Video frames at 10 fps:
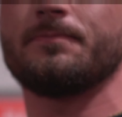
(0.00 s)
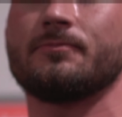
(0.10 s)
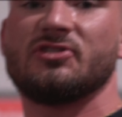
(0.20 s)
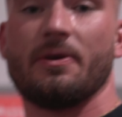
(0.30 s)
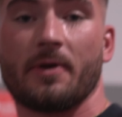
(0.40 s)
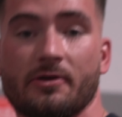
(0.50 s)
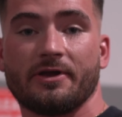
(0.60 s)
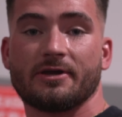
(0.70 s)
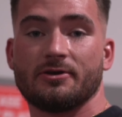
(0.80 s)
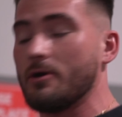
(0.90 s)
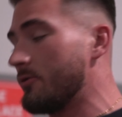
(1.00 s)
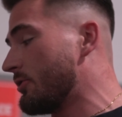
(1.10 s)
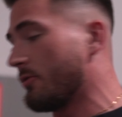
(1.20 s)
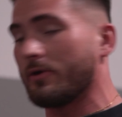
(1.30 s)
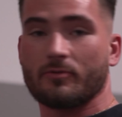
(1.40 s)
typically condone
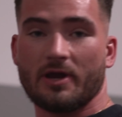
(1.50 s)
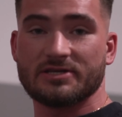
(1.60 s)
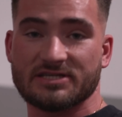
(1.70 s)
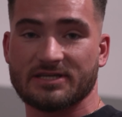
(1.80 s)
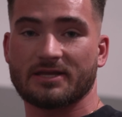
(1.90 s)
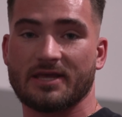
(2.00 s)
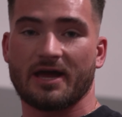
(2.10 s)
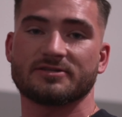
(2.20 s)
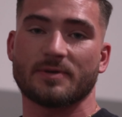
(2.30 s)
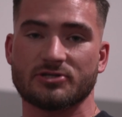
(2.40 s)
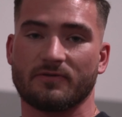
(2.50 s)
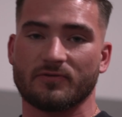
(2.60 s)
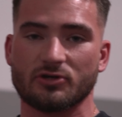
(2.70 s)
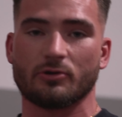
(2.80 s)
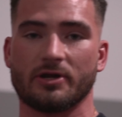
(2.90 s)
doing raises like that, especially if
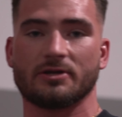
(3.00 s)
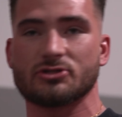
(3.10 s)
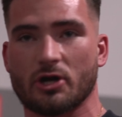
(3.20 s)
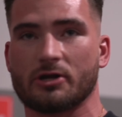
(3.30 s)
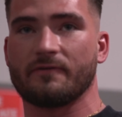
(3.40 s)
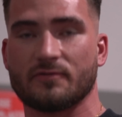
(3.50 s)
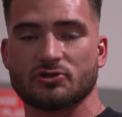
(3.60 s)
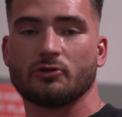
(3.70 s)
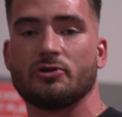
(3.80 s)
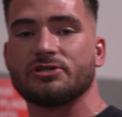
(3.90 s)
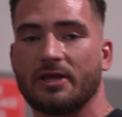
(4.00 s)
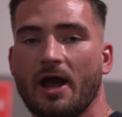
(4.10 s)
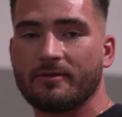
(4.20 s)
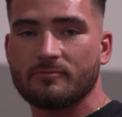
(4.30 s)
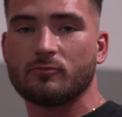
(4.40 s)
you're doing it strictly for shoulders.
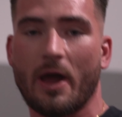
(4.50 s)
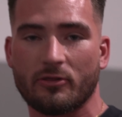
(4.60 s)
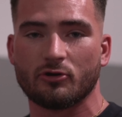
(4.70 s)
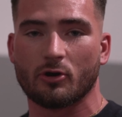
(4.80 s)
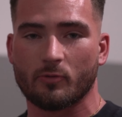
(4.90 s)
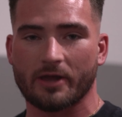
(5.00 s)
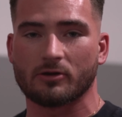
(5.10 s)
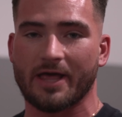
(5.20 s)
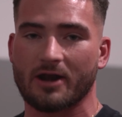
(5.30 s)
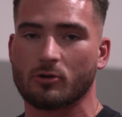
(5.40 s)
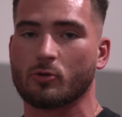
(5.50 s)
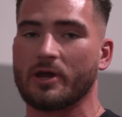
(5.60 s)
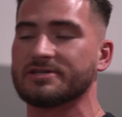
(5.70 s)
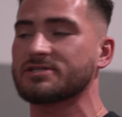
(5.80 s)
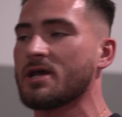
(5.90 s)
I'd rather do a regular lateral
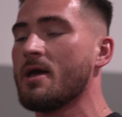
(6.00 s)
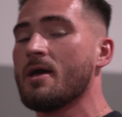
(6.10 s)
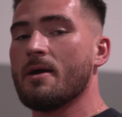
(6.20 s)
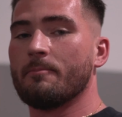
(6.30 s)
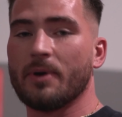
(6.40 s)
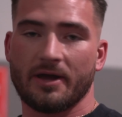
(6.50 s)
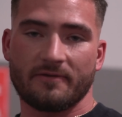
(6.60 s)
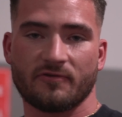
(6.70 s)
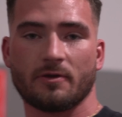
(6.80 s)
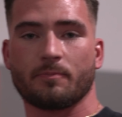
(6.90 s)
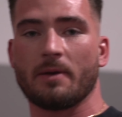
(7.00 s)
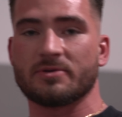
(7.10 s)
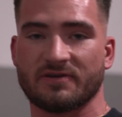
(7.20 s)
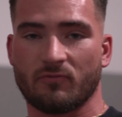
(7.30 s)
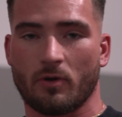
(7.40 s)
raise. But for the
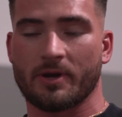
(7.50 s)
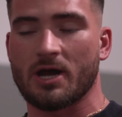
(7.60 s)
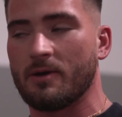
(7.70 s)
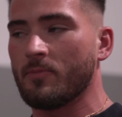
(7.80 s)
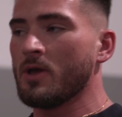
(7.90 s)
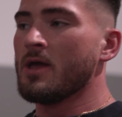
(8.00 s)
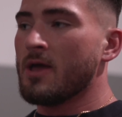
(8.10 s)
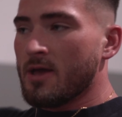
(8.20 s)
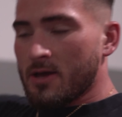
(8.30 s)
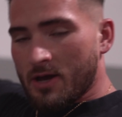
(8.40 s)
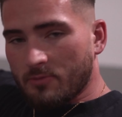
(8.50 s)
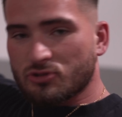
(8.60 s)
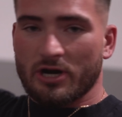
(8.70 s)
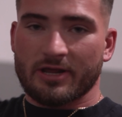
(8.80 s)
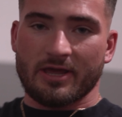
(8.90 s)
premise of warming up, I'm
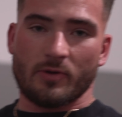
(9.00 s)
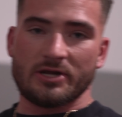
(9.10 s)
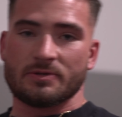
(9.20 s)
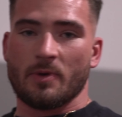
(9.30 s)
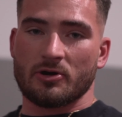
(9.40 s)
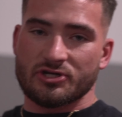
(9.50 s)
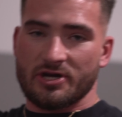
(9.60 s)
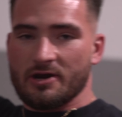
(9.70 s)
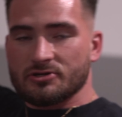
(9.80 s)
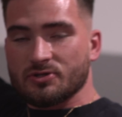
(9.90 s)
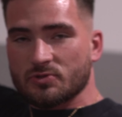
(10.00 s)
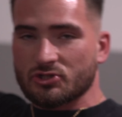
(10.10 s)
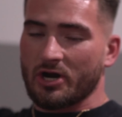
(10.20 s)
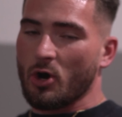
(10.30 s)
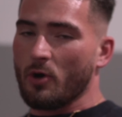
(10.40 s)
trying to get range of motion here, so I'm just
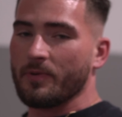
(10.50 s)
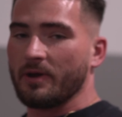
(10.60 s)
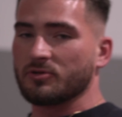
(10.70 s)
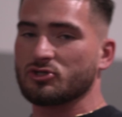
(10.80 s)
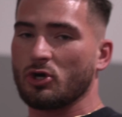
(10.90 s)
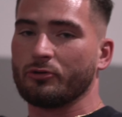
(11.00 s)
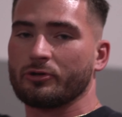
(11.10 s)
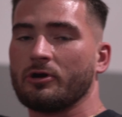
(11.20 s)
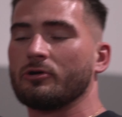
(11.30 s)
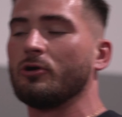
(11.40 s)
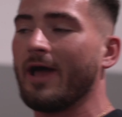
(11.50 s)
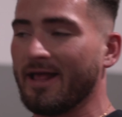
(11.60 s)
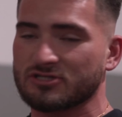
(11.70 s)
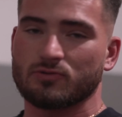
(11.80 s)
trying to open up the shoulder girdle, hence